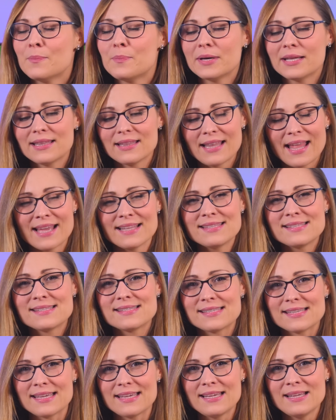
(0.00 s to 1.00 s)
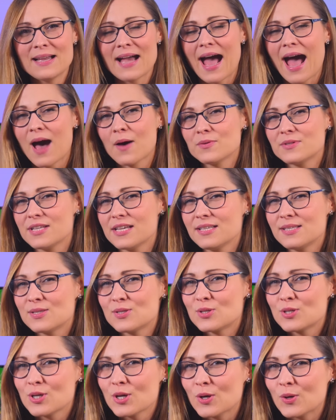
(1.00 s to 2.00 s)
But let's see how
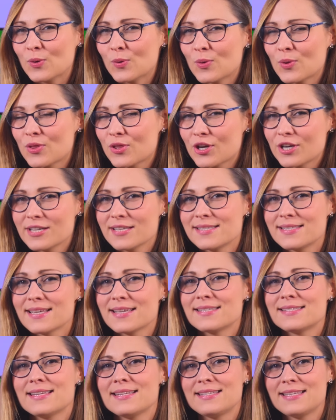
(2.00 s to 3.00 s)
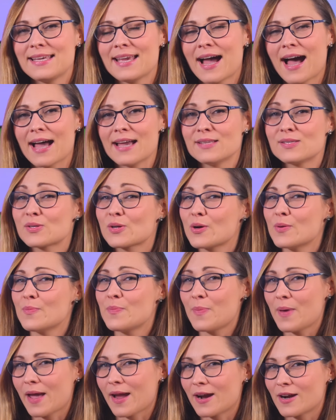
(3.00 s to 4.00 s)
these two thirty sixty Ti's
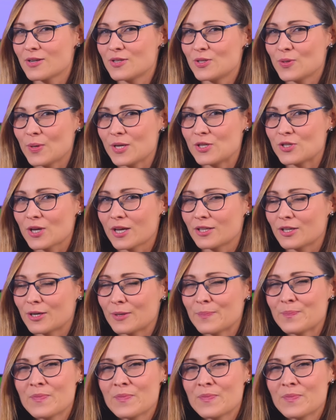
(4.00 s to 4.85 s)
compare to each other.